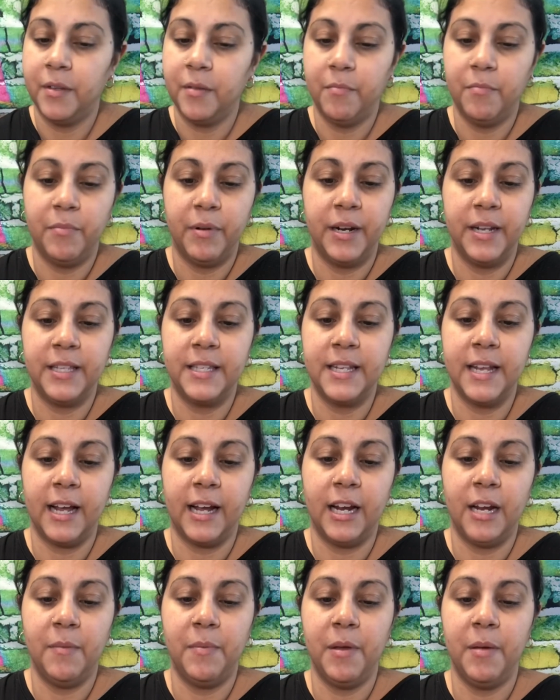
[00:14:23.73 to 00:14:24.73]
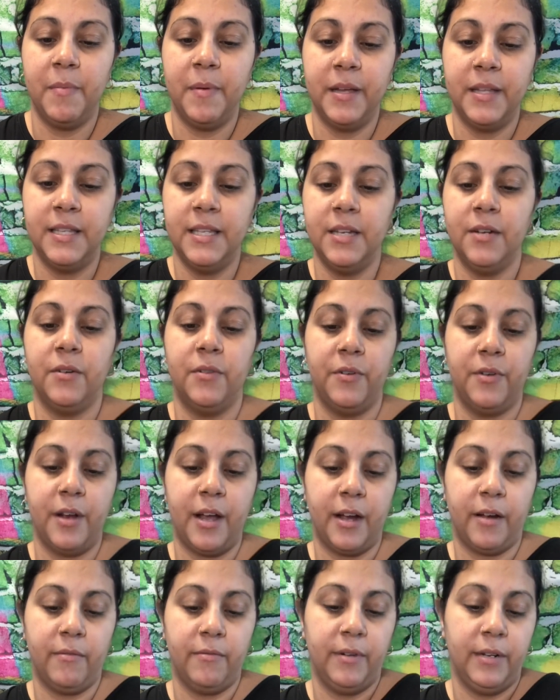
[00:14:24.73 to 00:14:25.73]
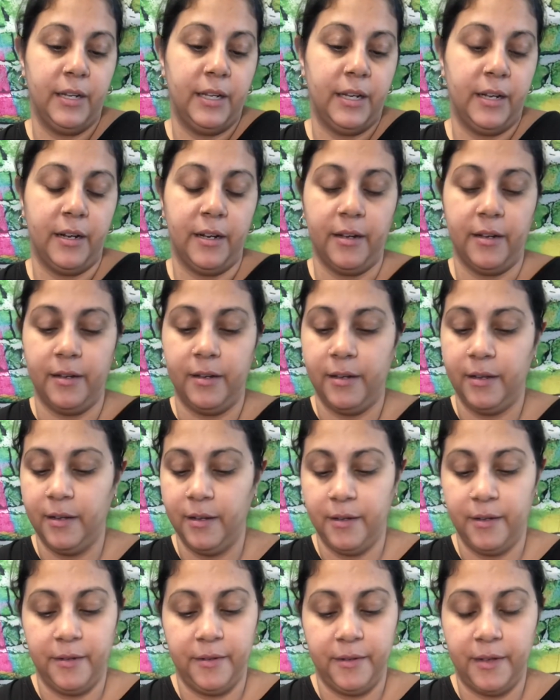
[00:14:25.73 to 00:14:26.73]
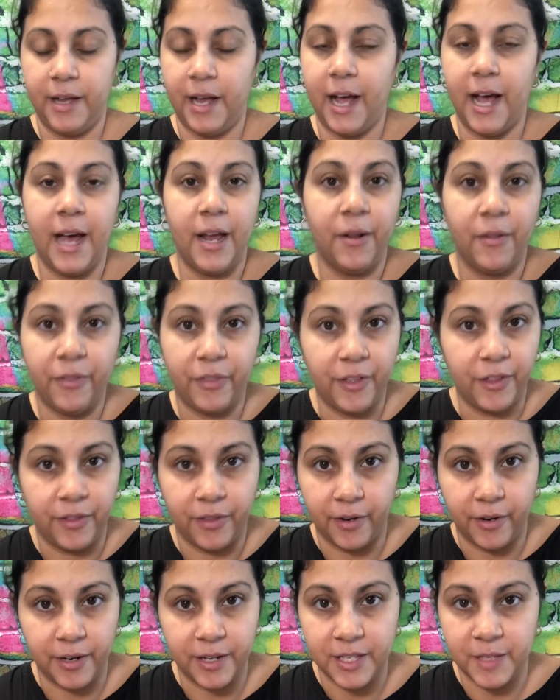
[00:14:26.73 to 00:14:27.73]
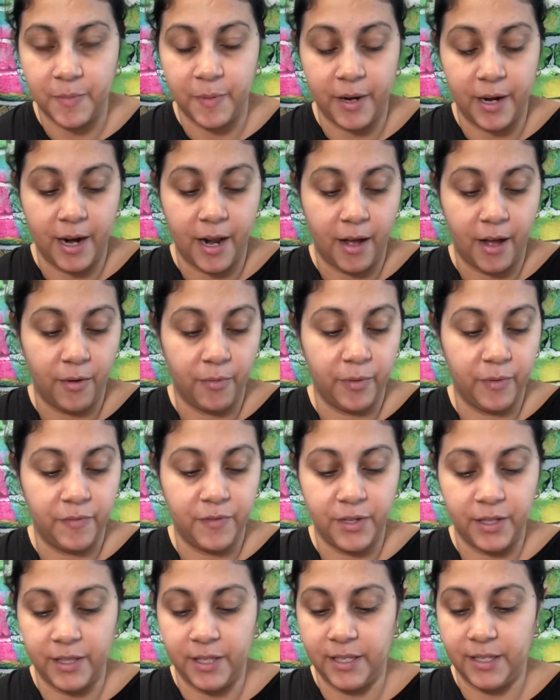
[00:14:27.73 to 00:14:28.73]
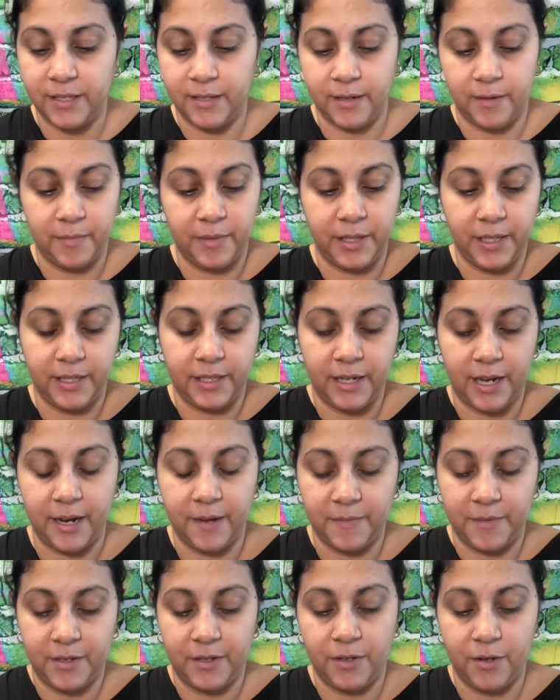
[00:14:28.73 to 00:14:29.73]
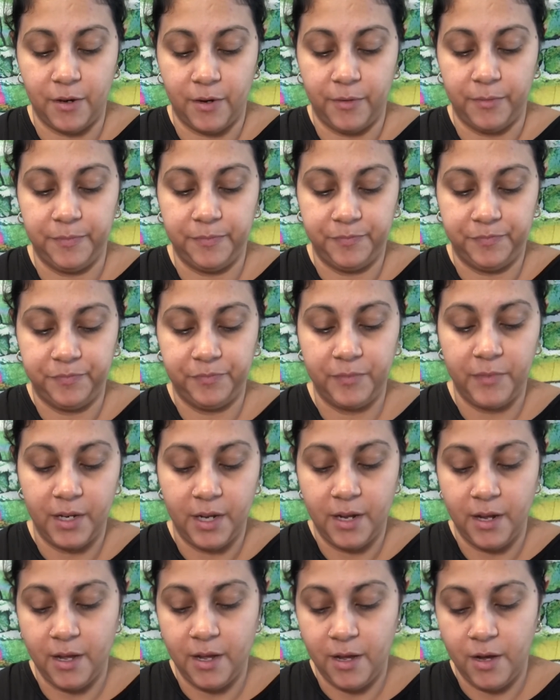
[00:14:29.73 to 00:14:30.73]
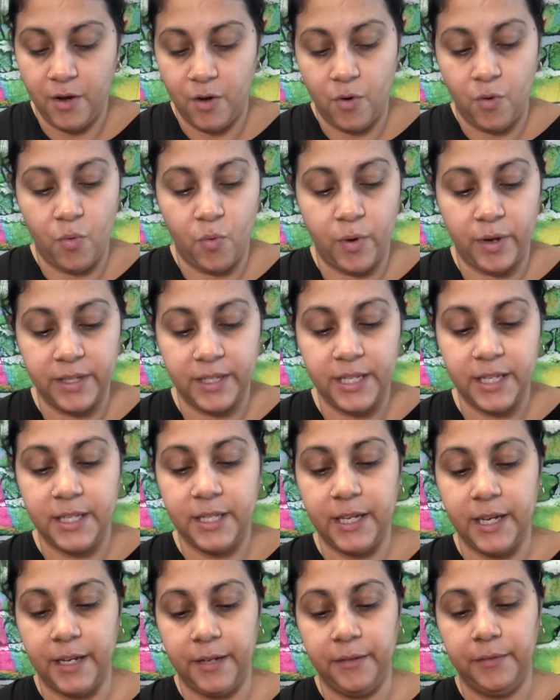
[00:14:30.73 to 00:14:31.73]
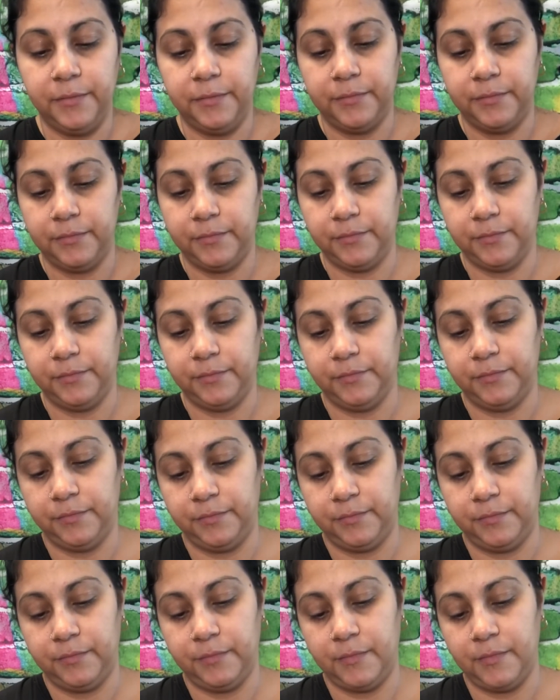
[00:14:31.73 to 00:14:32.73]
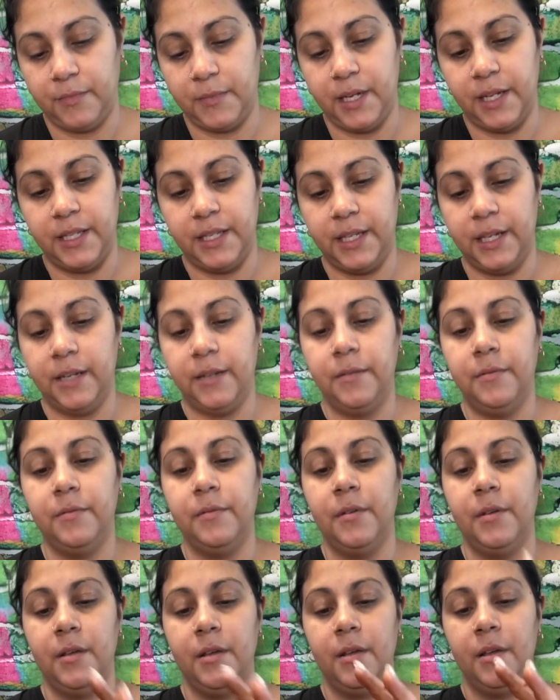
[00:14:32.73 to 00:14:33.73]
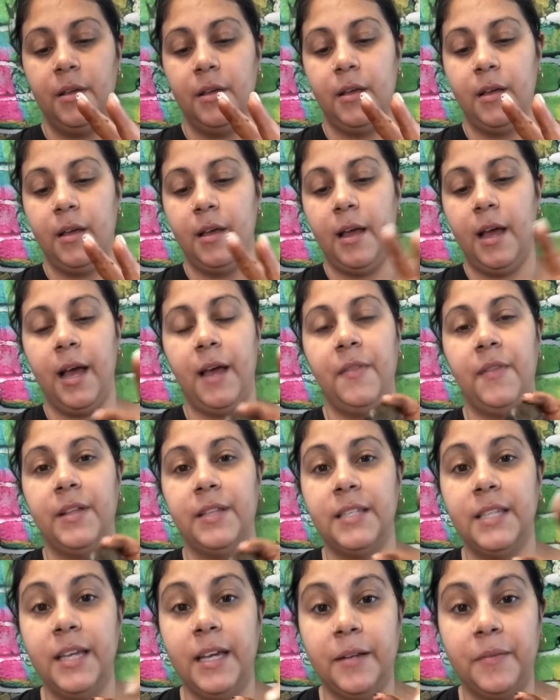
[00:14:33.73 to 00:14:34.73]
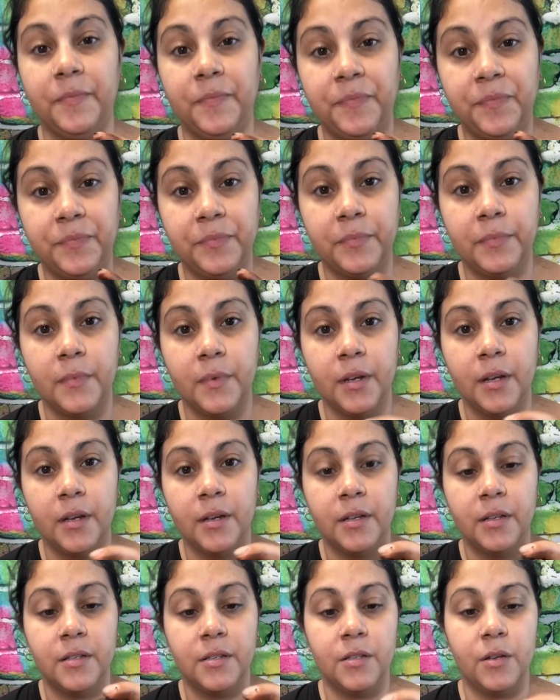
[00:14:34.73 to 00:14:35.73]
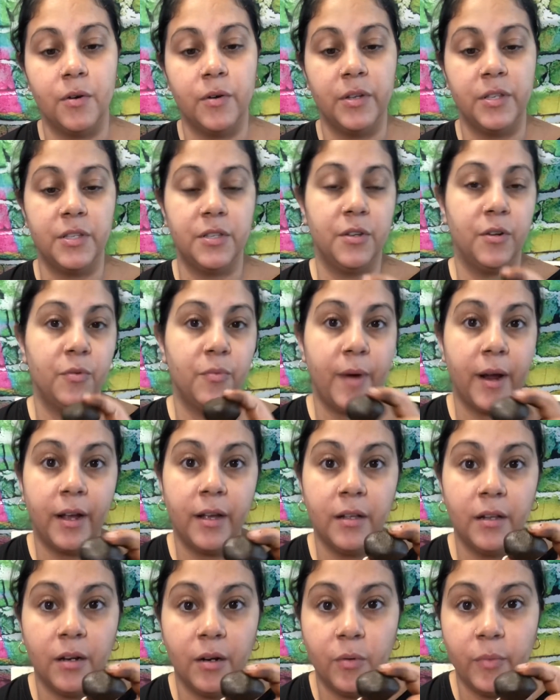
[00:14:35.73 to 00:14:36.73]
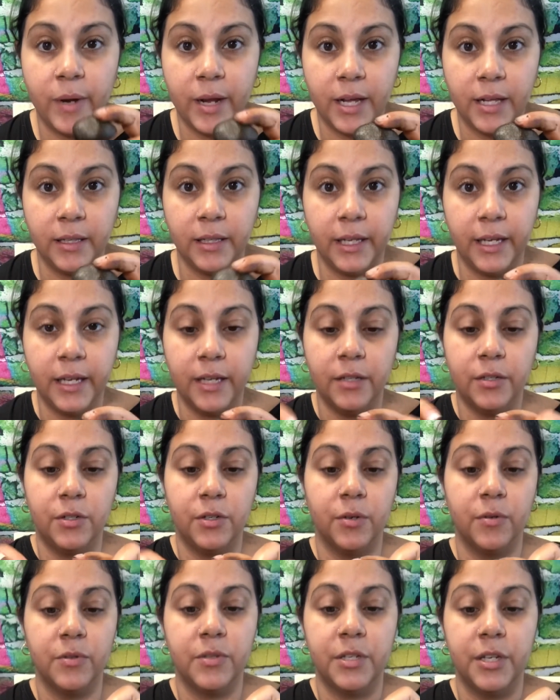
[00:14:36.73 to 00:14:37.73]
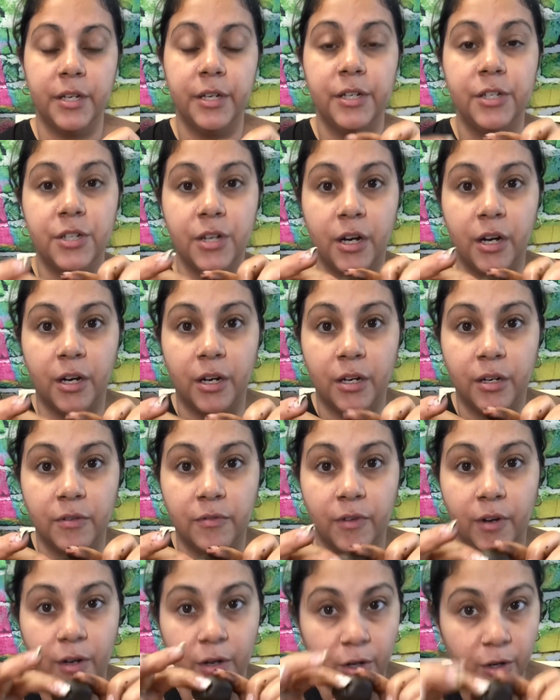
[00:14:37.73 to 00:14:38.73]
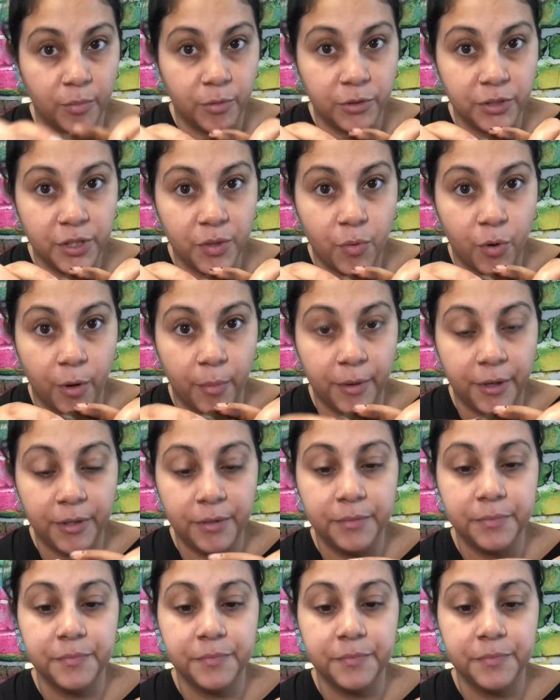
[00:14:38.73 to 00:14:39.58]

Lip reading: but it's not going to be a big deal, and they're not really gonna, I don't think they're gonna spit it out. We've done this a million times. So once it's in, and that's it. So it's their regular weekly dosage of herbal dewormer,